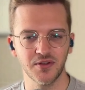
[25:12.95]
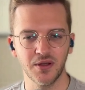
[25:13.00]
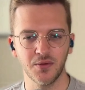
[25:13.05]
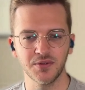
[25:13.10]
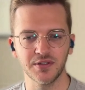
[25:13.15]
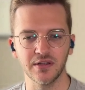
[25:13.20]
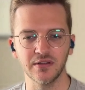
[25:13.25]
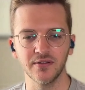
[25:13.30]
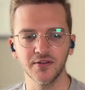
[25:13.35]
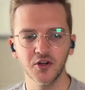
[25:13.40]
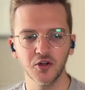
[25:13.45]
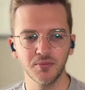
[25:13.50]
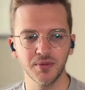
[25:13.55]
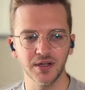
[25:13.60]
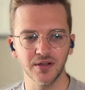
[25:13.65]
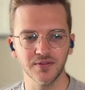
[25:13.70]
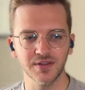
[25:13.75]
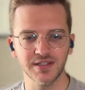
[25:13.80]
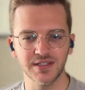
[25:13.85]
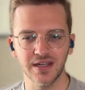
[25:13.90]
So that was a little
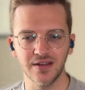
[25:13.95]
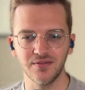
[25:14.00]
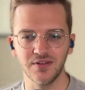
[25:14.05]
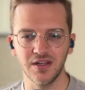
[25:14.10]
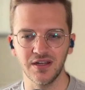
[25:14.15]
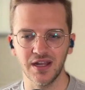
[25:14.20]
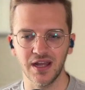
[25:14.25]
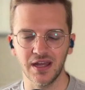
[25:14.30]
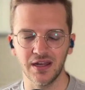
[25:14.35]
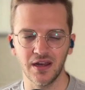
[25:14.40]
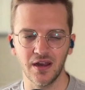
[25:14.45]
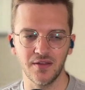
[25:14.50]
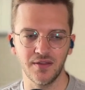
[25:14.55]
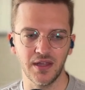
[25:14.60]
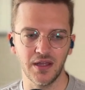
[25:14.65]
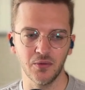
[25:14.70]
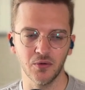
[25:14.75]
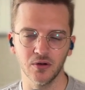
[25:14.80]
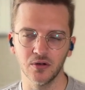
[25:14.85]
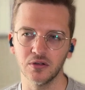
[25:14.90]
bit of a safety net,
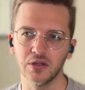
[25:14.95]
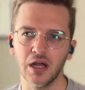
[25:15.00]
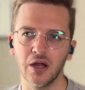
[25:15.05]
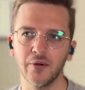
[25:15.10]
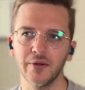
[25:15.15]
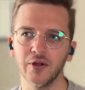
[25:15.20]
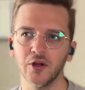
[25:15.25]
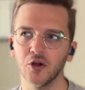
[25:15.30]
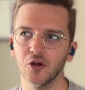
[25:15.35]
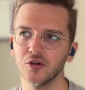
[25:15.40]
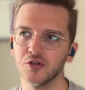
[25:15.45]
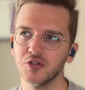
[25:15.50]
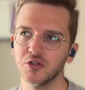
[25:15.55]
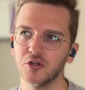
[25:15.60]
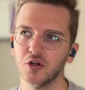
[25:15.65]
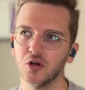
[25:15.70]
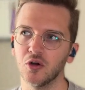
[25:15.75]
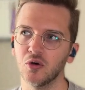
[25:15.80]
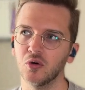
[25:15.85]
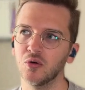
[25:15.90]
and they were allowing her
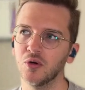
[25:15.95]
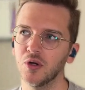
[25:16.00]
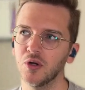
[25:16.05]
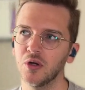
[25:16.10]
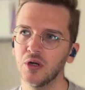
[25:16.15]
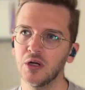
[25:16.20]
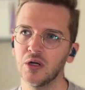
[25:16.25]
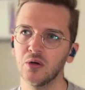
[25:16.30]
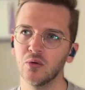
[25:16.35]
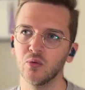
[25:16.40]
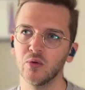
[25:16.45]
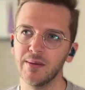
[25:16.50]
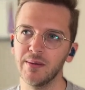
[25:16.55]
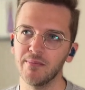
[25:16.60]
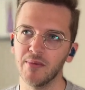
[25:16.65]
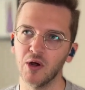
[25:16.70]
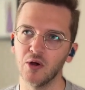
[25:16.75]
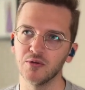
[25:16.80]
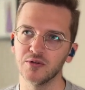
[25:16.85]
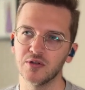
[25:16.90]
to go
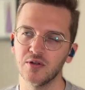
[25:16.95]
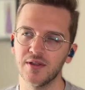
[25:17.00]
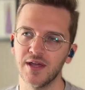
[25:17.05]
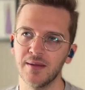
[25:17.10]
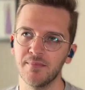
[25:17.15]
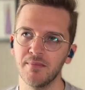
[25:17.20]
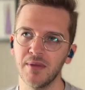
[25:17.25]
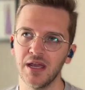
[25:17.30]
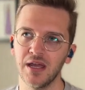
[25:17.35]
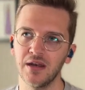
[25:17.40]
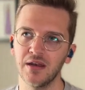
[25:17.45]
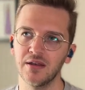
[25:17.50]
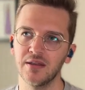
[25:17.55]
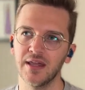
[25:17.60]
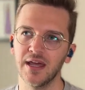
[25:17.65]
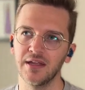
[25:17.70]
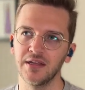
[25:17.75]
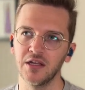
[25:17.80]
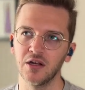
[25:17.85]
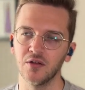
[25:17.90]
remote. So that
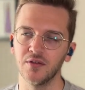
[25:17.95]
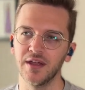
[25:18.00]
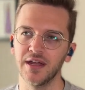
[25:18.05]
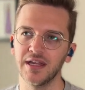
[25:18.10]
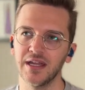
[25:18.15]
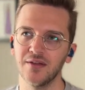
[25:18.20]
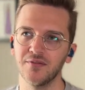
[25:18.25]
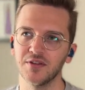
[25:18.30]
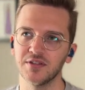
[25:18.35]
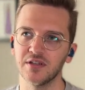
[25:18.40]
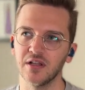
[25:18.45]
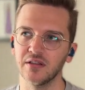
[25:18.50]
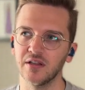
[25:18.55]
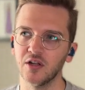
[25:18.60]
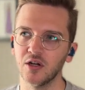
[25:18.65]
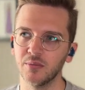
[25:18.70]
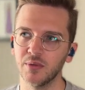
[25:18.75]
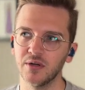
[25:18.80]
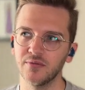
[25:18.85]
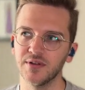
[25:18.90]
made that, you know, that gave us a
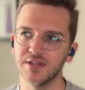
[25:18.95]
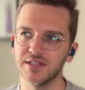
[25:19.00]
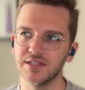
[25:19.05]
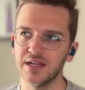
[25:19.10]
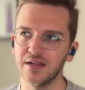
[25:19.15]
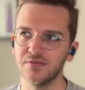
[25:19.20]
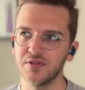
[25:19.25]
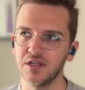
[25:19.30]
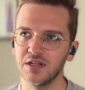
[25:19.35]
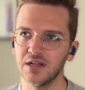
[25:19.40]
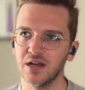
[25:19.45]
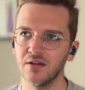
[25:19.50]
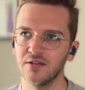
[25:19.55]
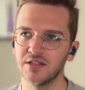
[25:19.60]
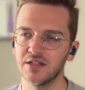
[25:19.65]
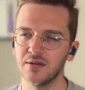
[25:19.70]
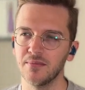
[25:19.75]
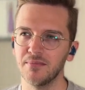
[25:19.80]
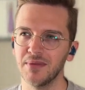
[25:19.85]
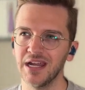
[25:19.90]
little bit of a safety
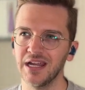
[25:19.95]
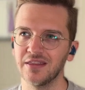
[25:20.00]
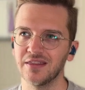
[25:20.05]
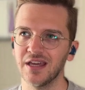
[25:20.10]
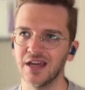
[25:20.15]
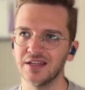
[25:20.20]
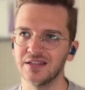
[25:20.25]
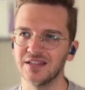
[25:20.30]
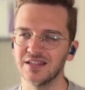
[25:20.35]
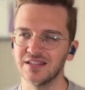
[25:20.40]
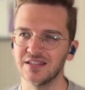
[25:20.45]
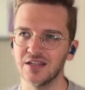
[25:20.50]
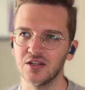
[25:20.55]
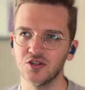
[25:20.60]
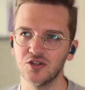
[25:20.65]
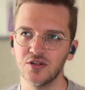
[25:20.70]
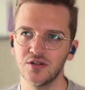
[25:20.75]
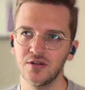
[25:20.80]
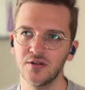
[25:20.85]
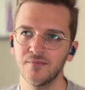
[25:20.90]
net to make that
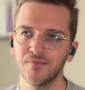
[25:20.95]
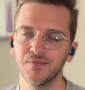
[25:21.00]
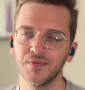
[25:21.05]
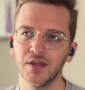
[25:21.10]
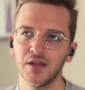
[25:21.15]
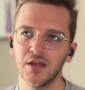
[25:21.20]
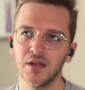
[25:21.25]
decision.